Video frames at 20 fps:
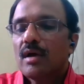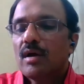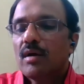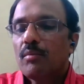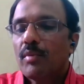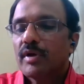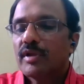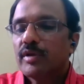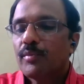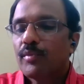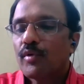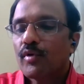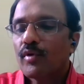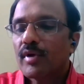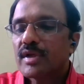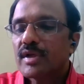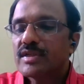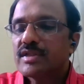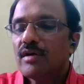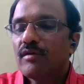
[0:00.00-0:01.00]
by the
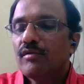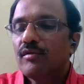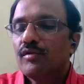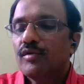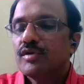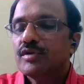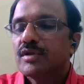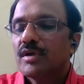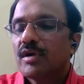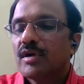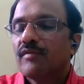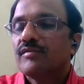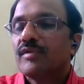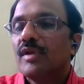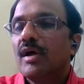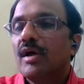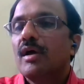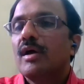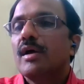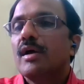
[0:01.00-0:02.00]
progressive evolution of
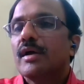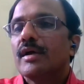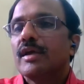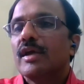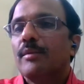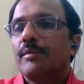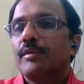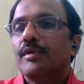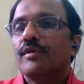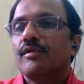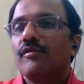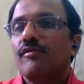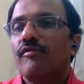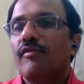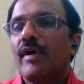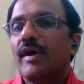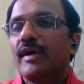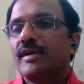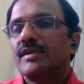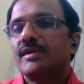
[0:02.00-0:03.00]
the
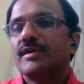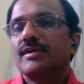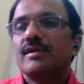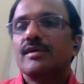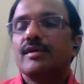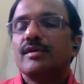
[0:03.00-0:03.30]
gametophyte.